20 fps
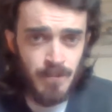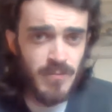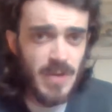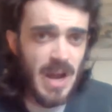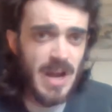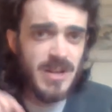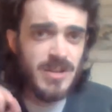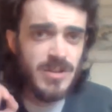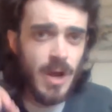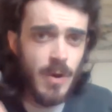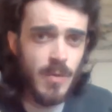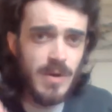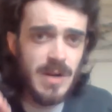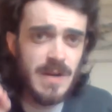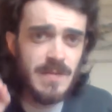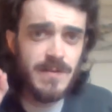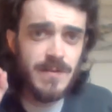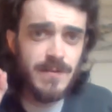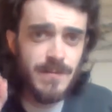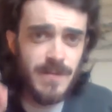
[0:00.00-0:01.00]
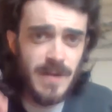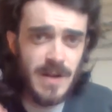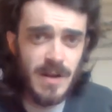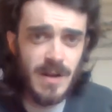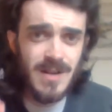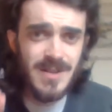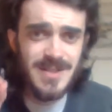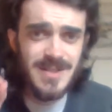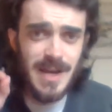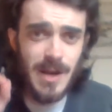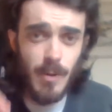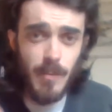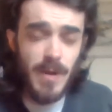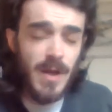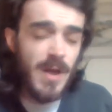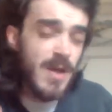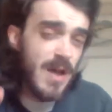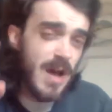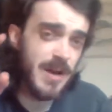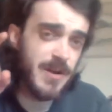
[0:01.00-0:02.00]
They don't lift a finger to help.
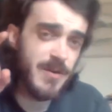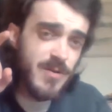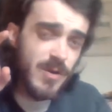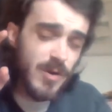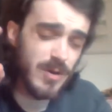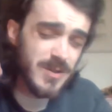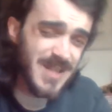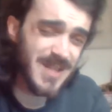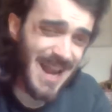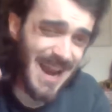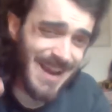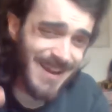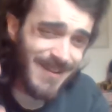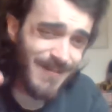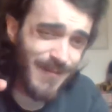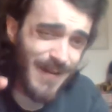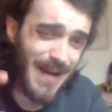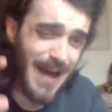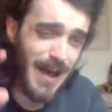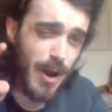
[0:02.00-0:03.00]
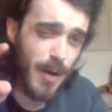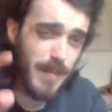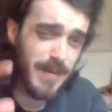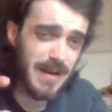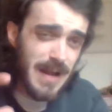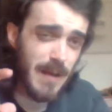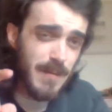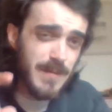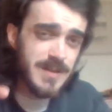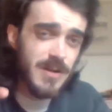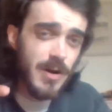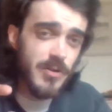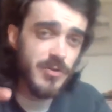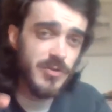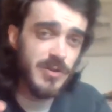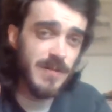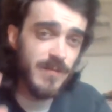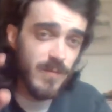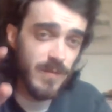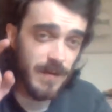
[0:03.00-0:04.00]
And you can ask any fan up and down this
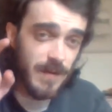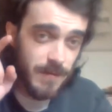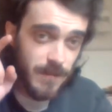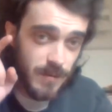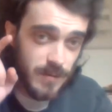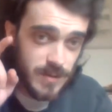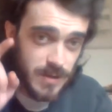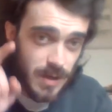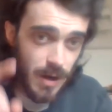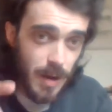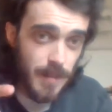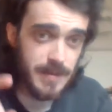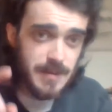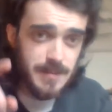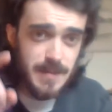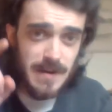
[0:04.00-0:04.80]
country whose club has